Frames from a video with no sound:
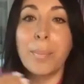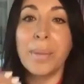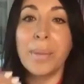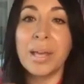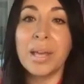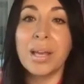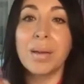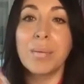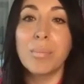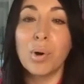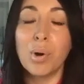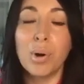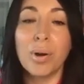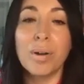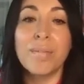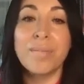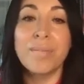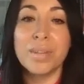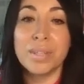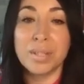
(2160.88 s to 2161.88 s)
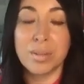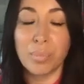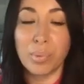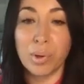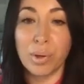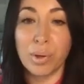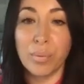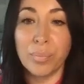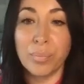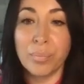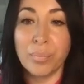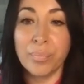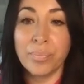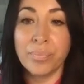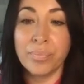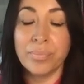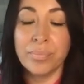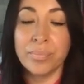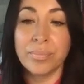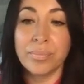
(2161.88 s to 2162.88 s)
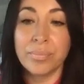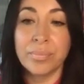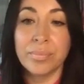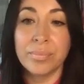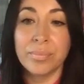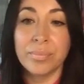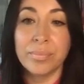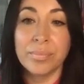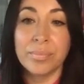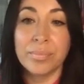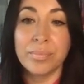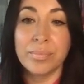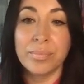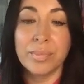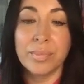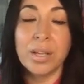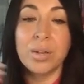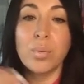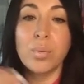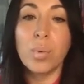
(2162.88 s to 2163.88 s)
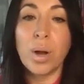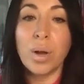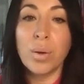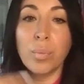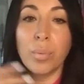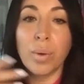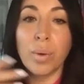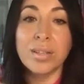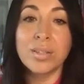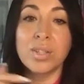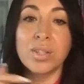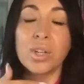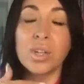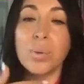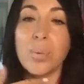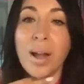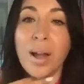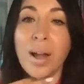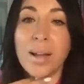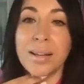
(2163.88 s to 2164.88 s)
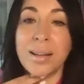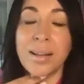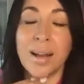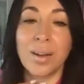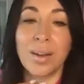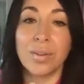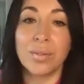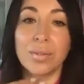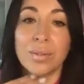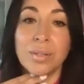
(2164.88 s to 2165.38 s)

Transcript: being more visible. In what ways are you hiding out?